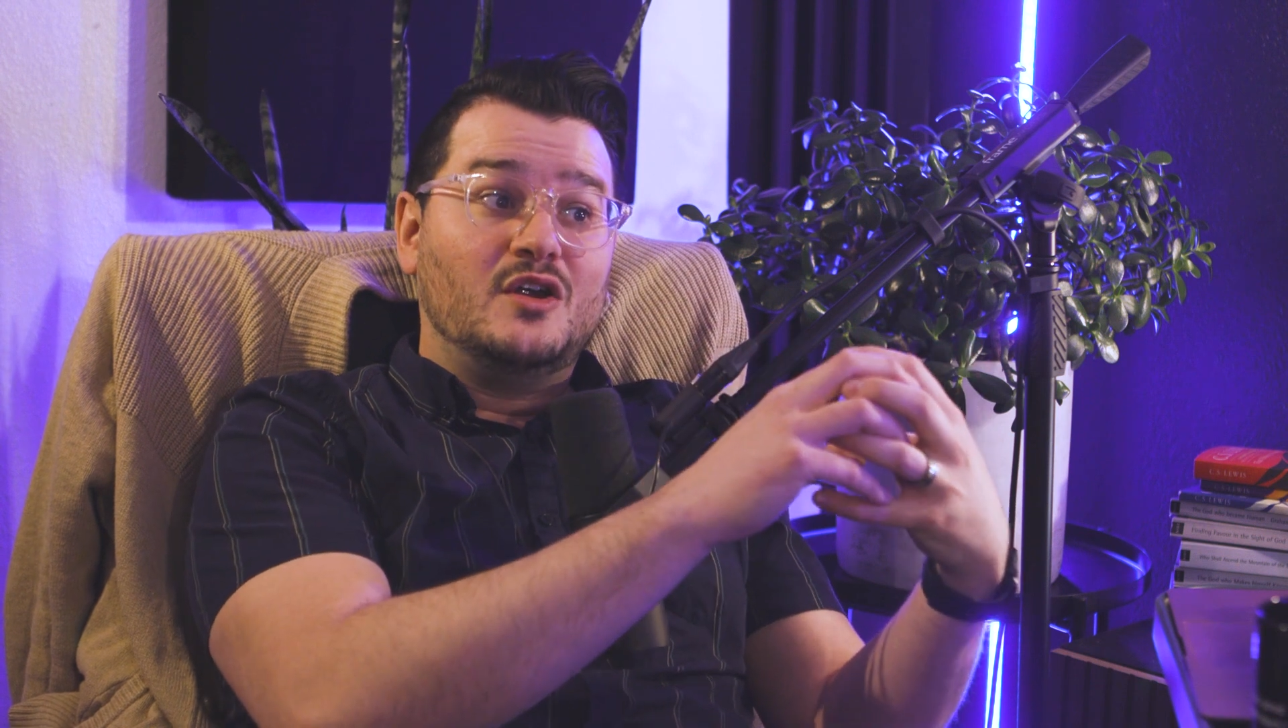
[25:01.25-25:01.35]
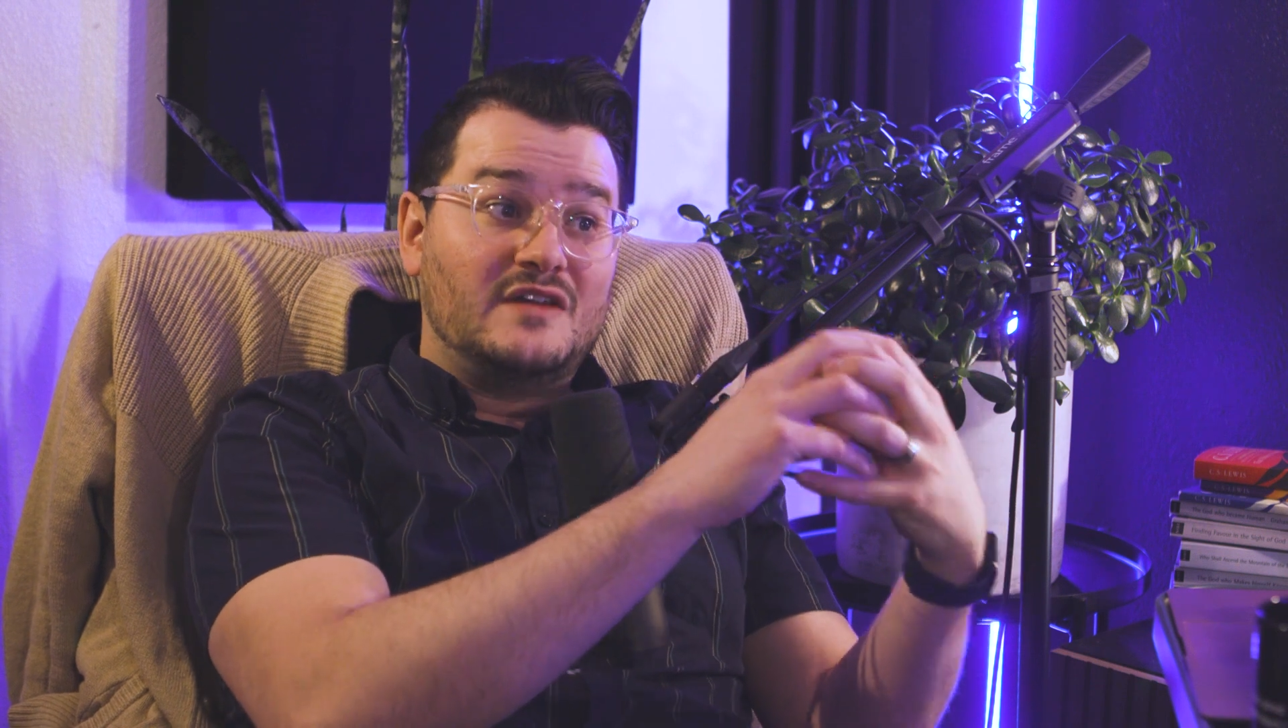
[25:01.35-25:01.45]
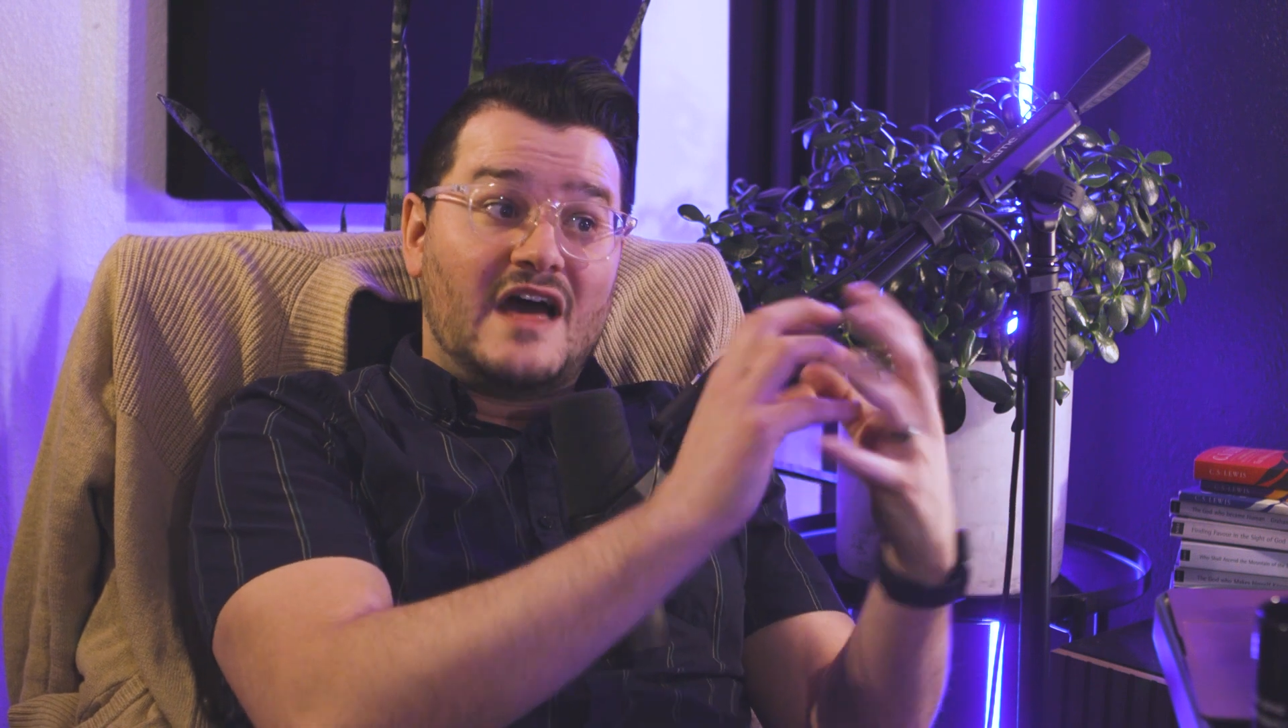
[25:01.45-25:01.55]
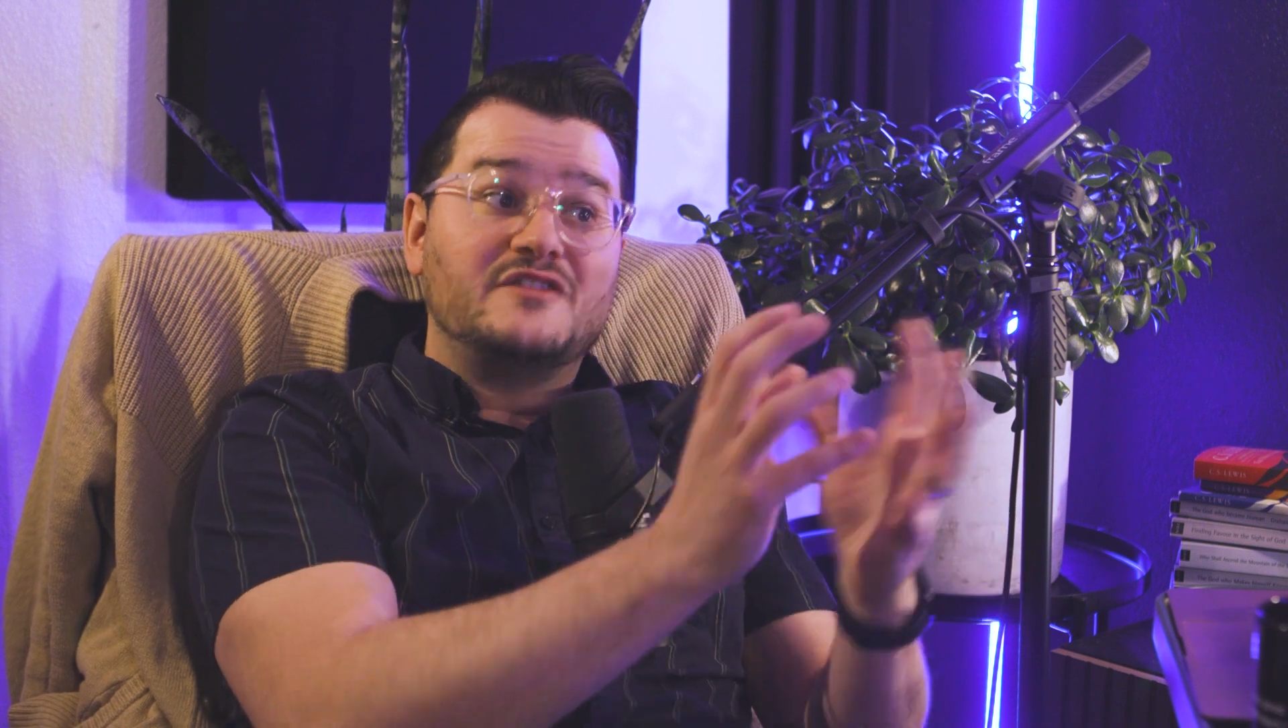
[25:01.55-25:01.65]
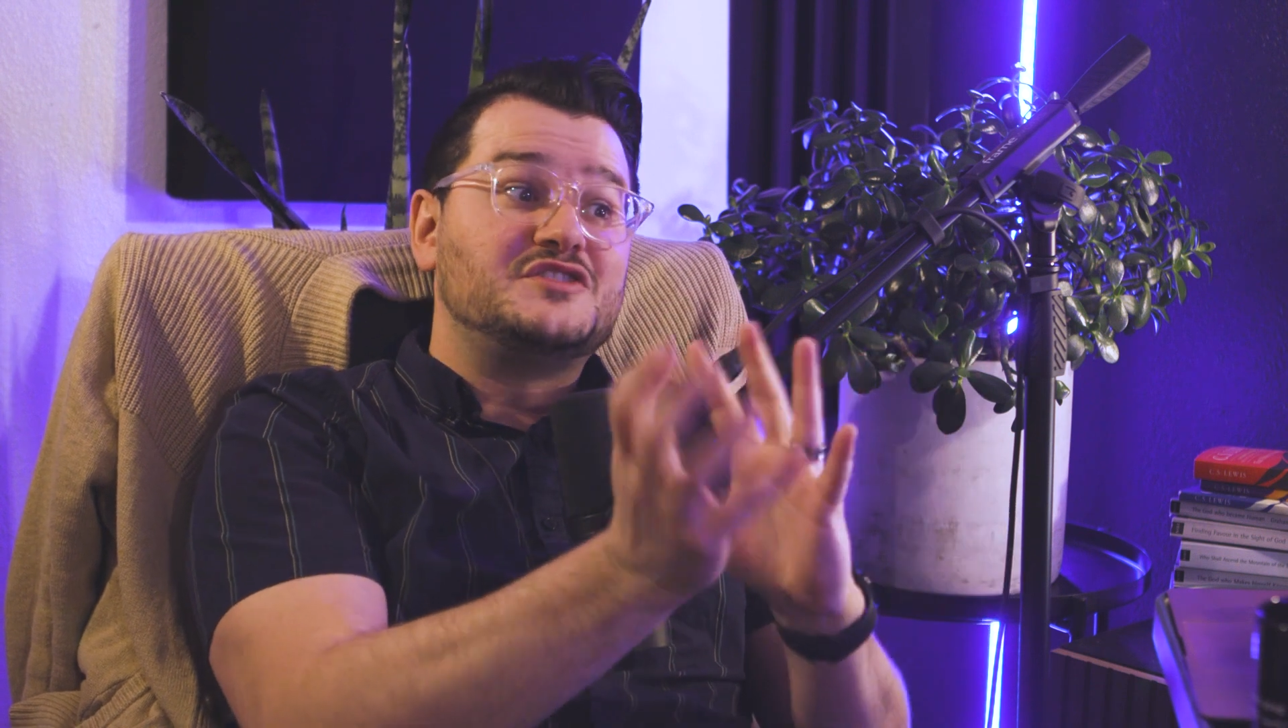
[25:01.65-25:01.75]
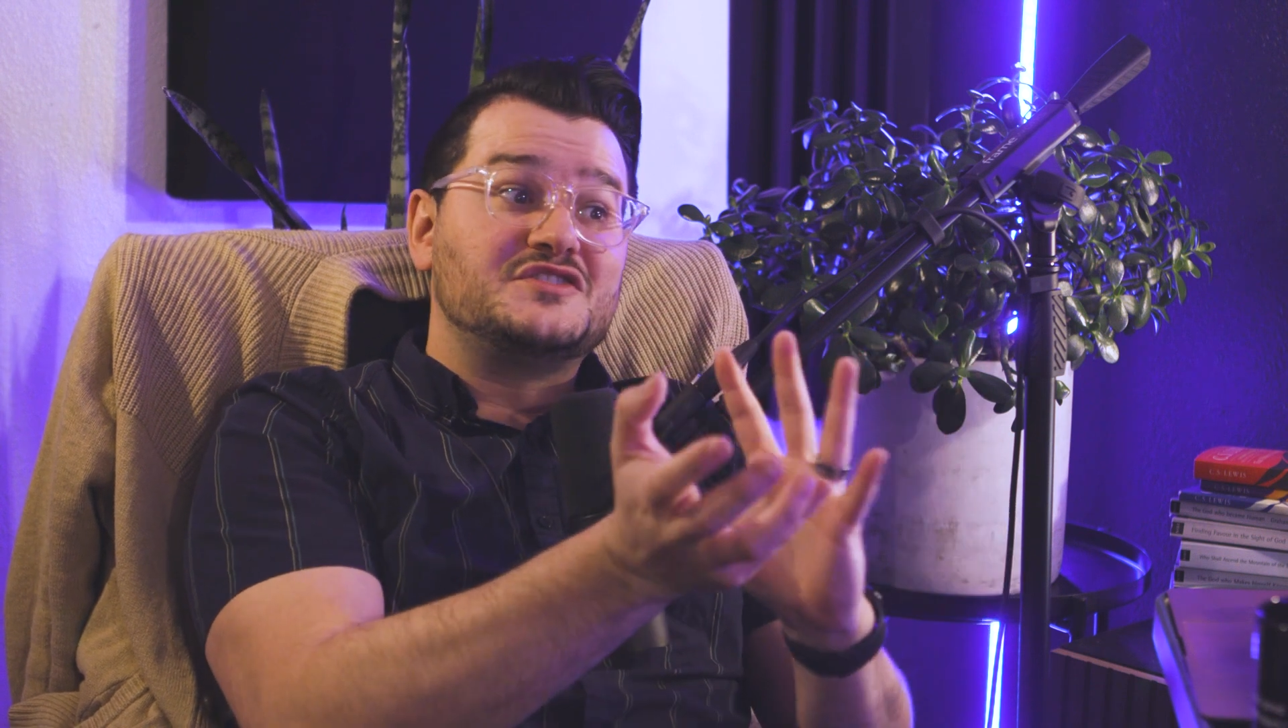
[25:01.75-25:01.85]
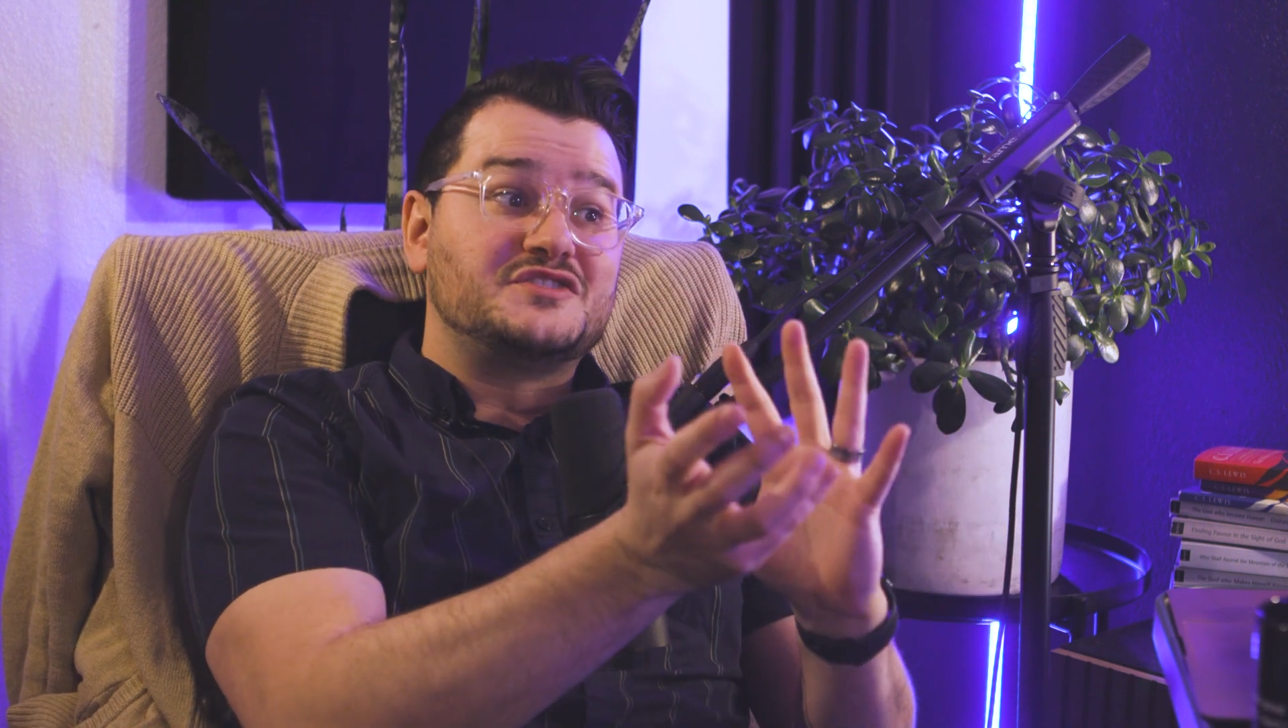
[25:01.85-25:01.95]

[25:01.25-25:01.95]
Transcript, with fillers: now that Jesus